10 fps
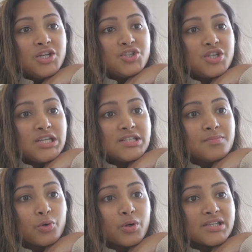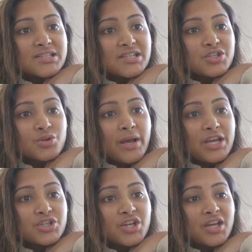cheese board
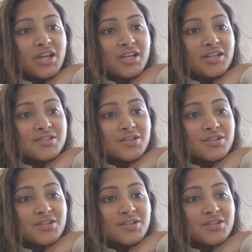situation.